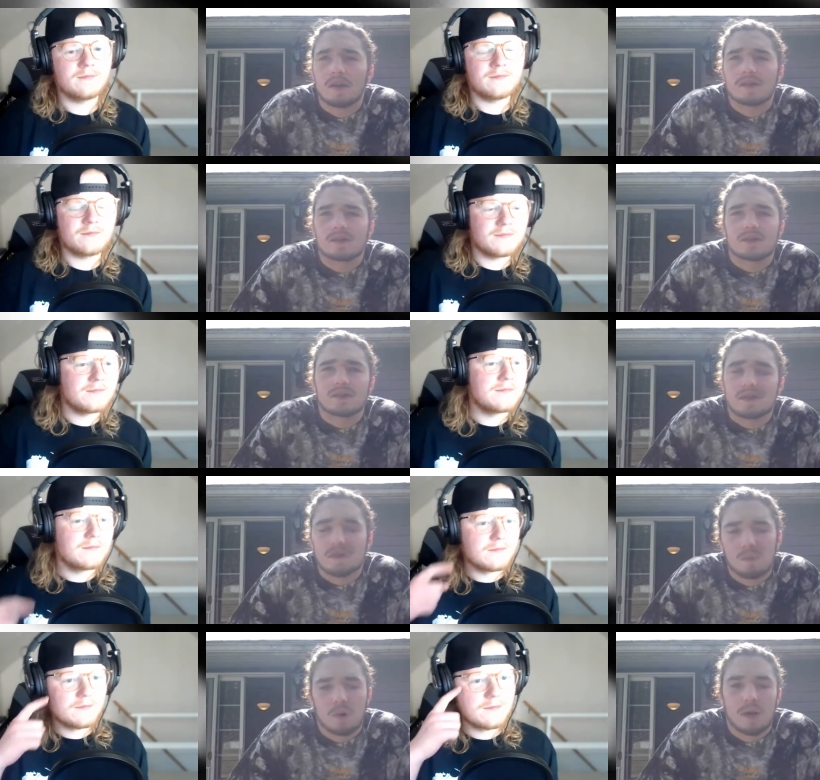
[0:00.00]
Speaker 1: he's a
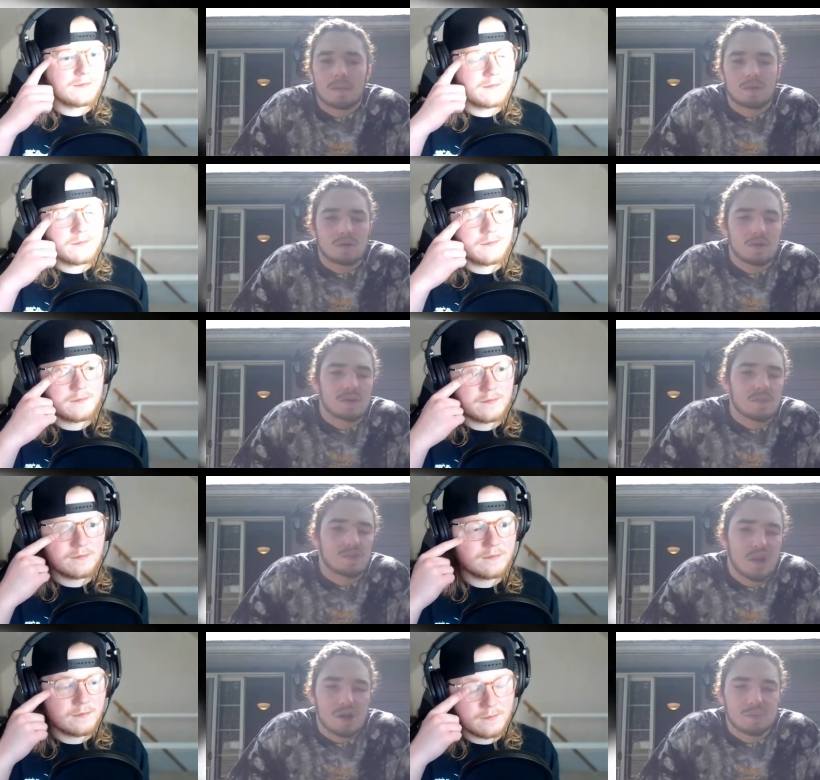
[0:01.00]
six and one amateur.
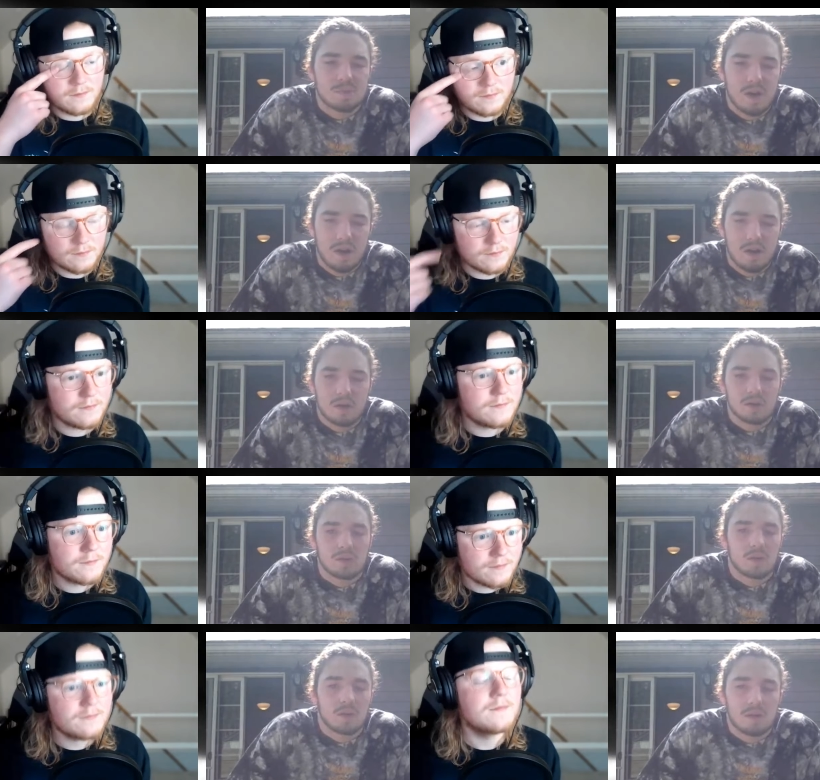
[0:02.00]
His name's Josh
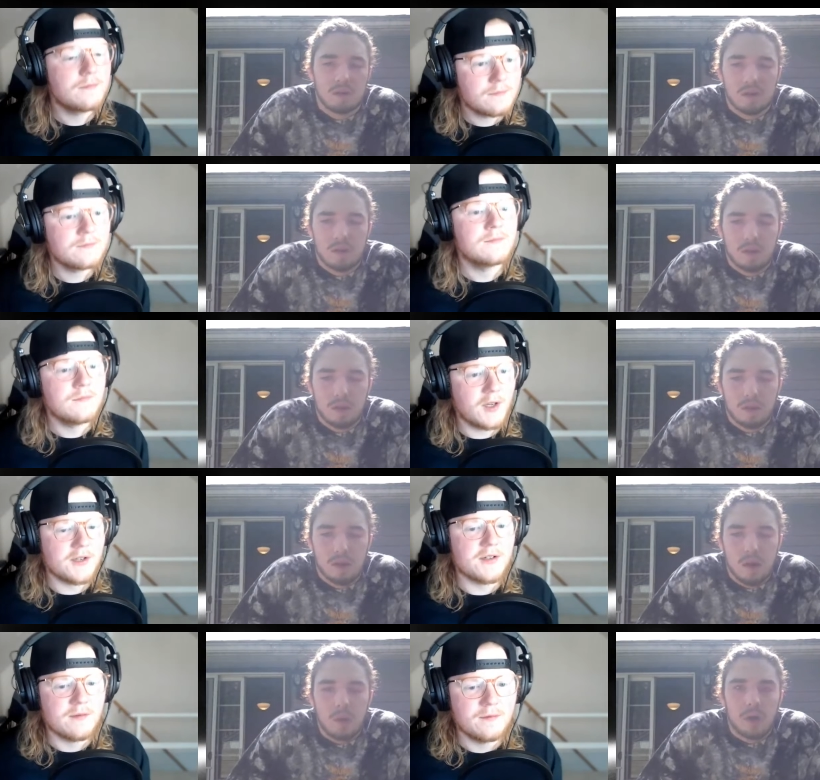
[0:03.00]
Pereira.
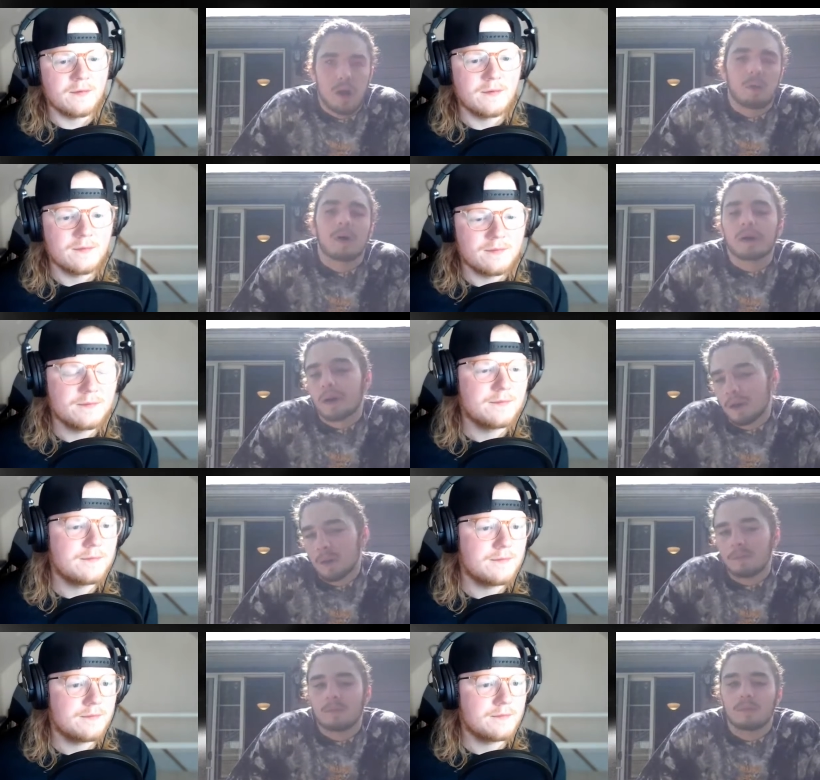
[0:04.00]
Nice. I want to
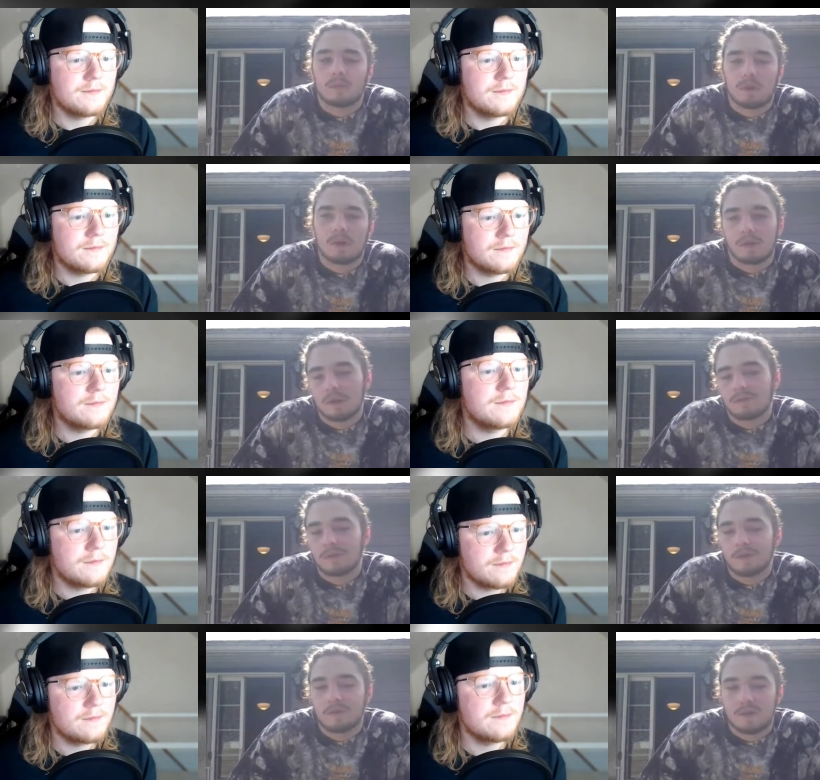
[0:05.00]
get him
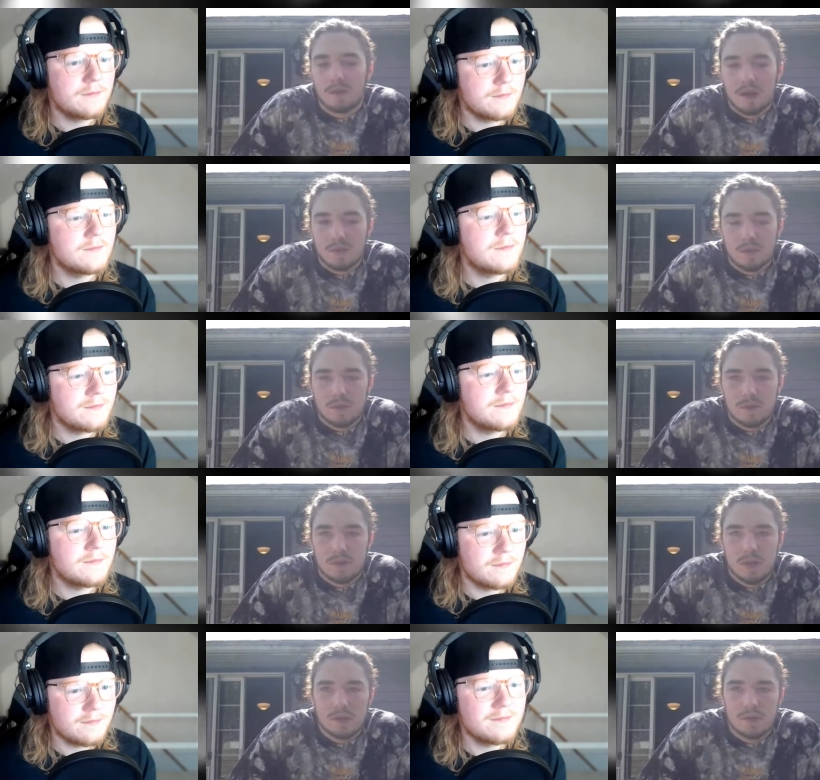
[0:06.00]
him fight for you guys
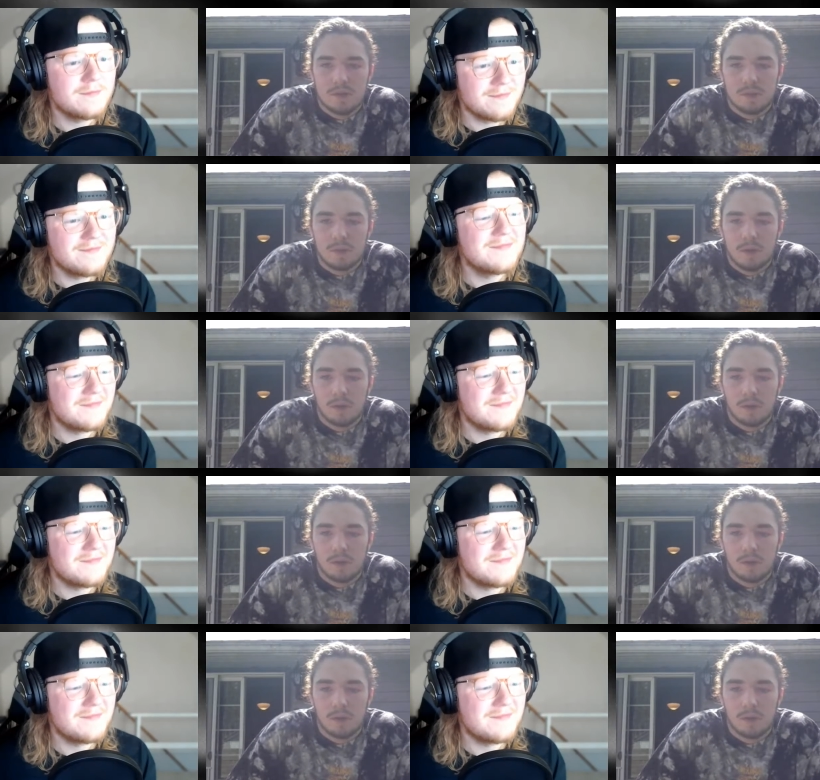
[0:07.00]
once he, he turns